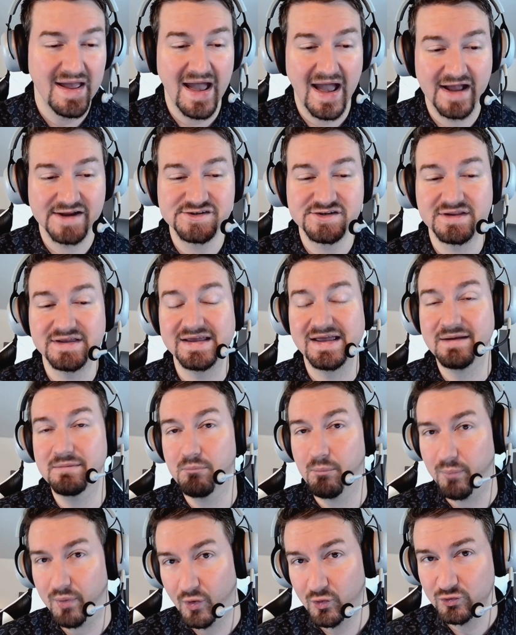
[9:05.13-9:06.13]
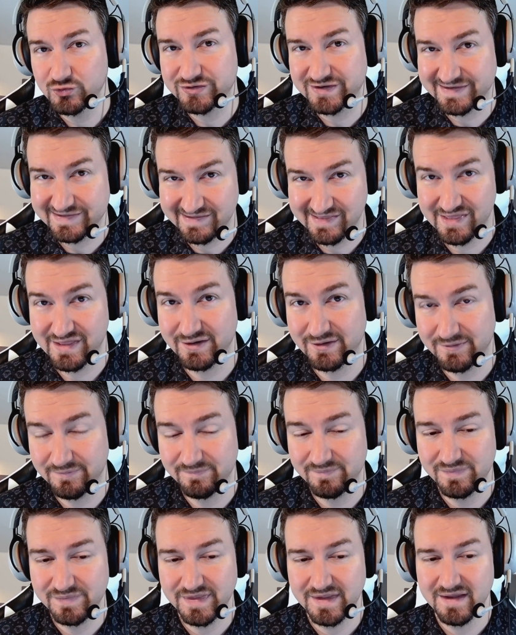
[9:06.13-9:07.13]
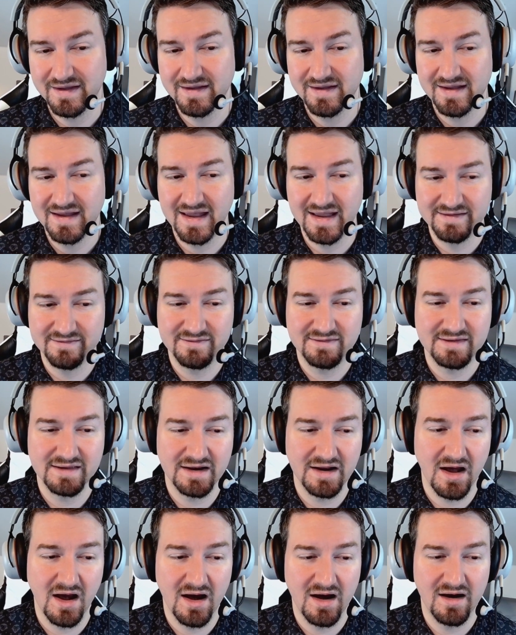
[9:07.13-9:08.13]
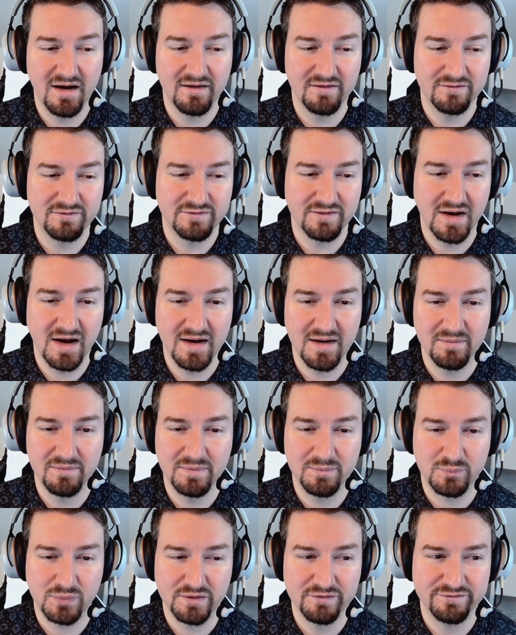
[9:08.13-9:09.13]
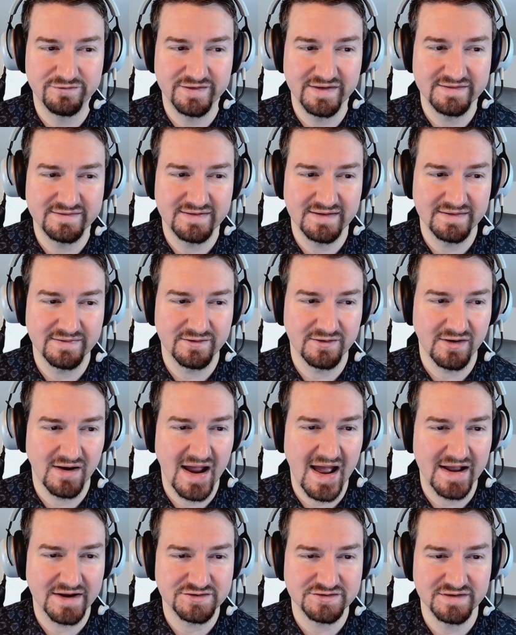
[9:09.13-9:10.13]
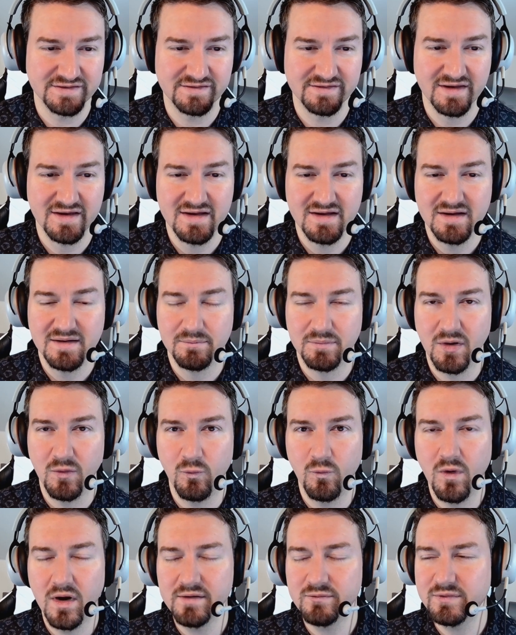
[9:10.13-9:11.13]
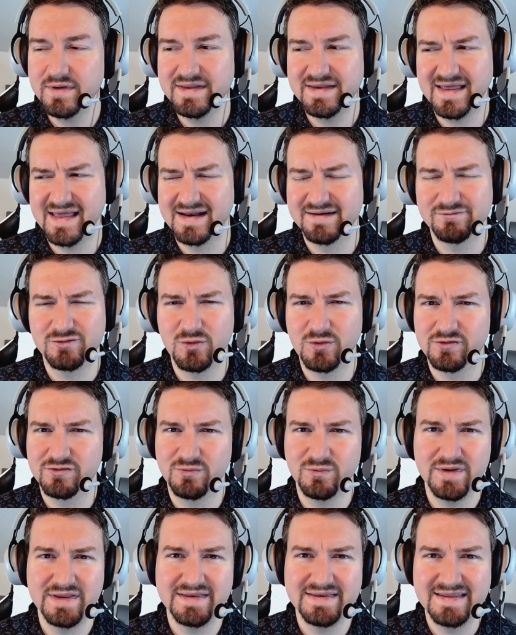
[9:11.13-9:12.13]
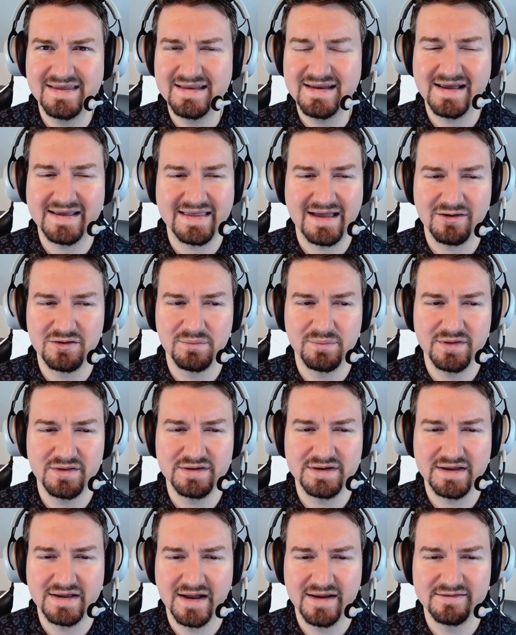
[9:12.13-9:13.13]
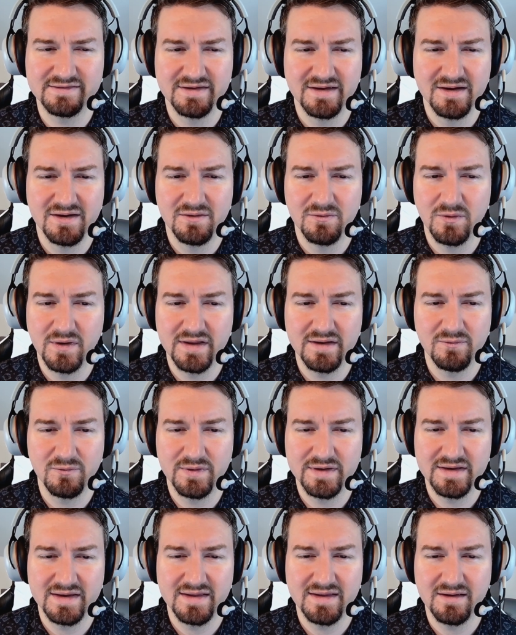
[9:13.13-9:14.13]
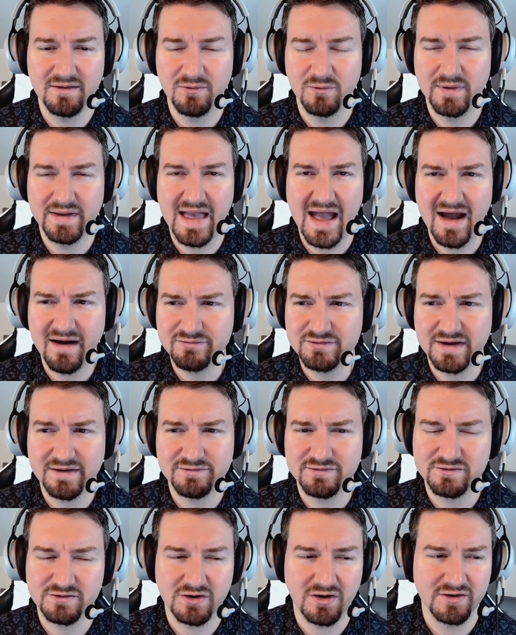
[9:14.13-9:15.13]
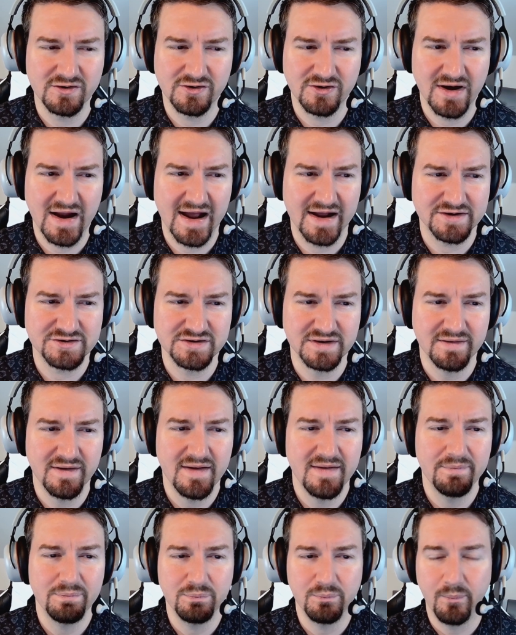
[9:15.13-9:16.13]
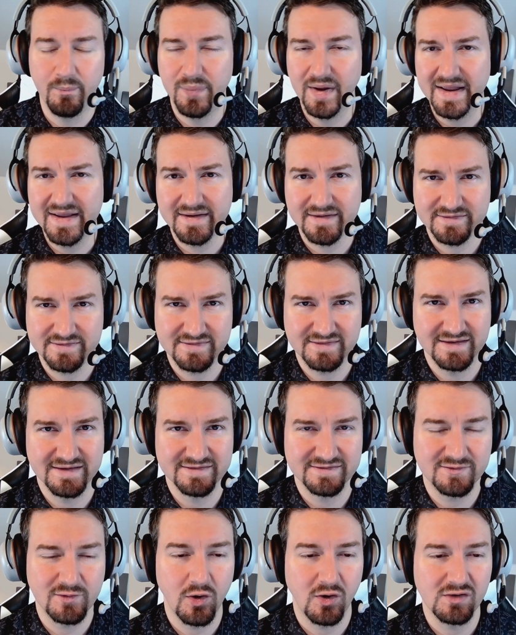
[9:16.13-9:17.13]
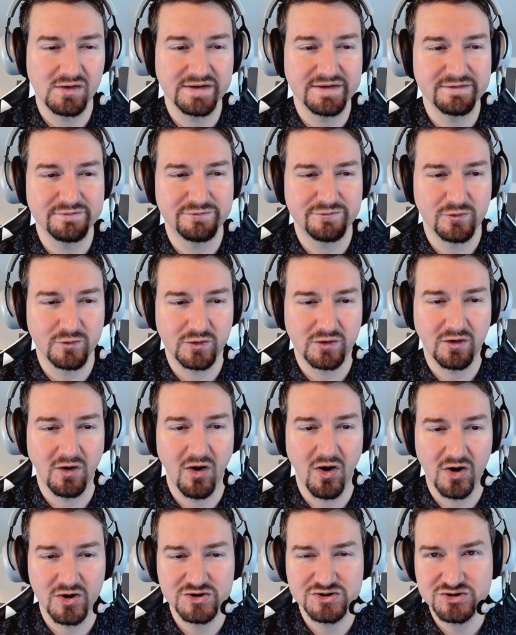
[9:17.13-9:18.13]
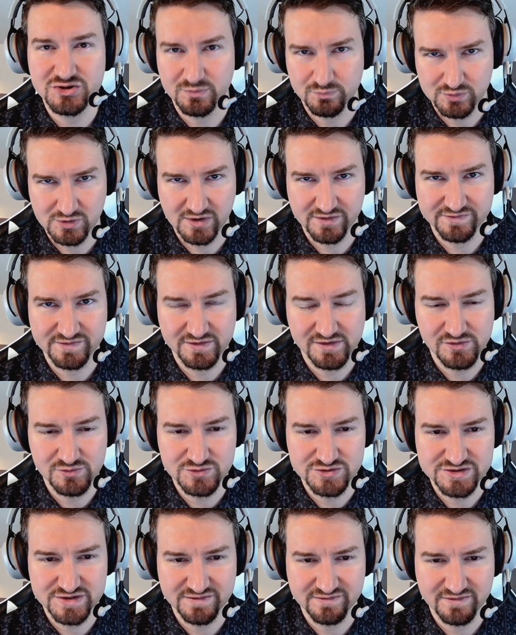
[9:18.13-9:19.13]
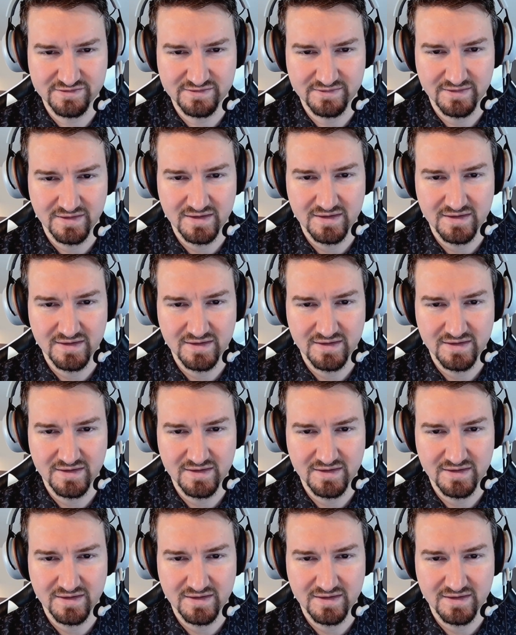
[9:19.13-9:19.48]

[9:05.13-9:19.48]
actually emboldened them instead of preventing their actions? But what we need, and of course, we need accountability, guys. We have to have stronger action. Banks is calling for harsher prosecutions